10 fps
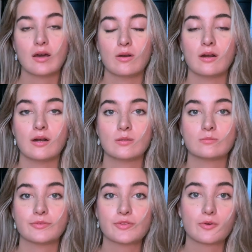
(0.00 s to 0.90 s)

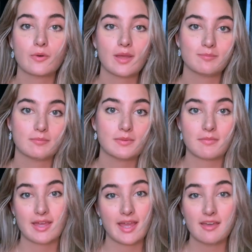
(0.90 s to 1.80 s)
It
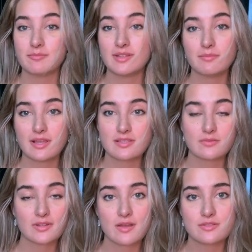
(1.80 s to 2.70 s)
might have been because of
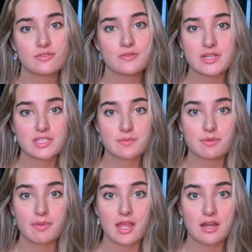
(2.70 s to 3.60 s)
what I was doing to
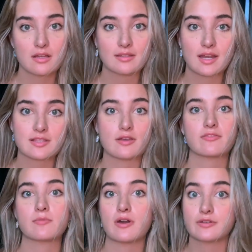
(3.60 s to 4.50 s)
prepare that I saw
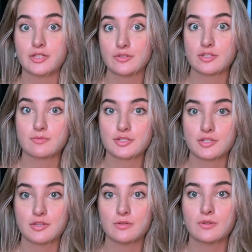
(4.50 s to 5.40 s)
from other YouTubers
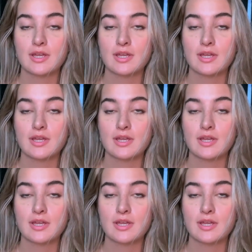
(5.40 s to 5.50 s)
do